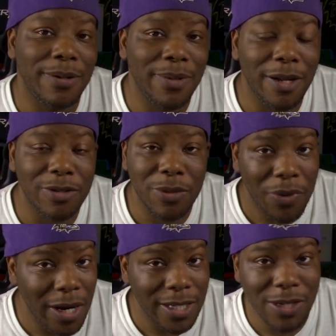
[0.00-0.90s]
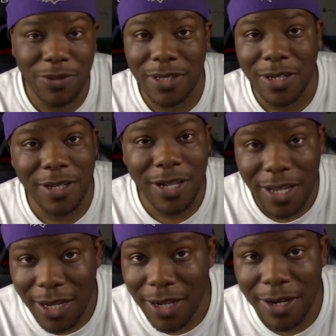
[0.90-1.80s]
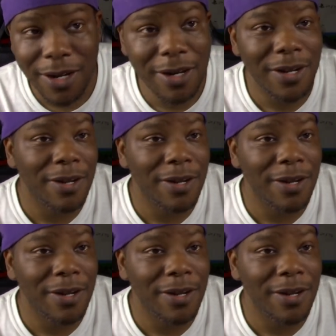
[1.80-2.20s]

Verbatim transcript: mean, they were surprised he was still there